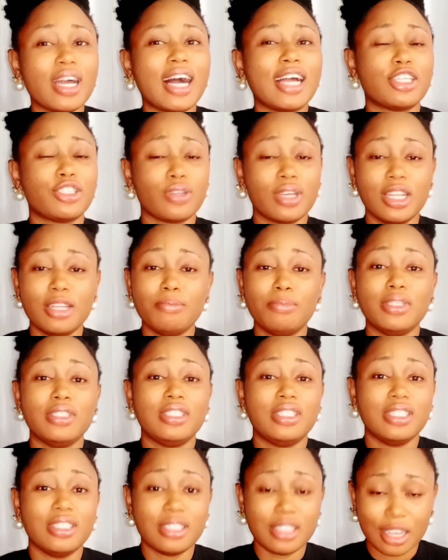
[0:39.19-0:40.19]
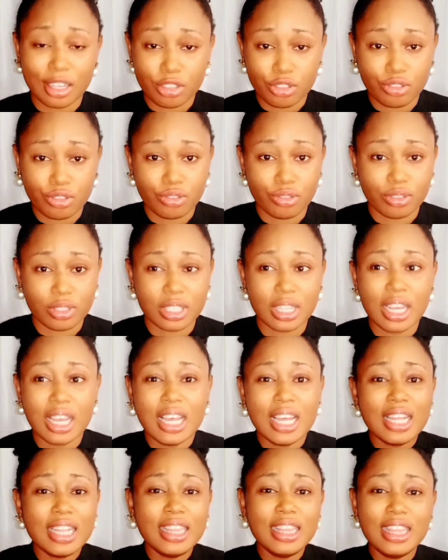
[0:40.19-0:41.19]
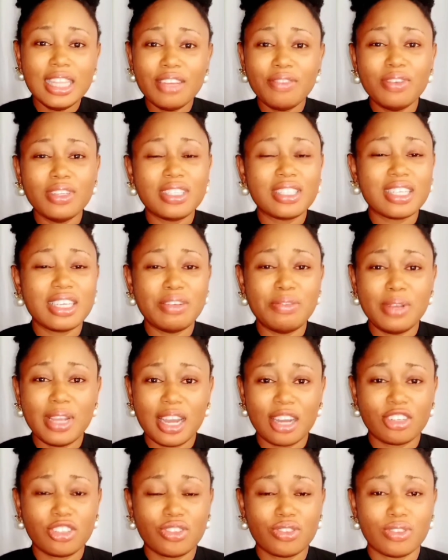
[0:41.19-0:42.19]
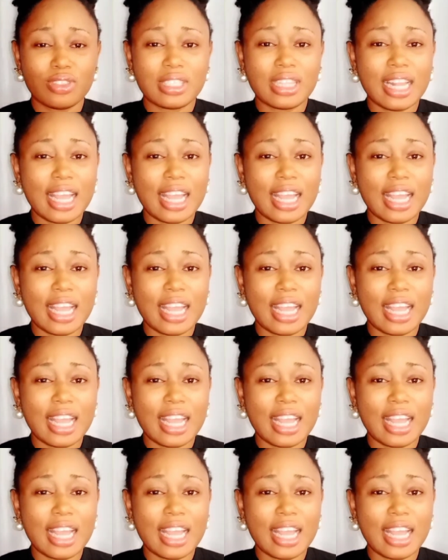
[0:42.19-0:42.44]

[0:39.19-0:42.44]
actually be disastrous, leaving skin reactions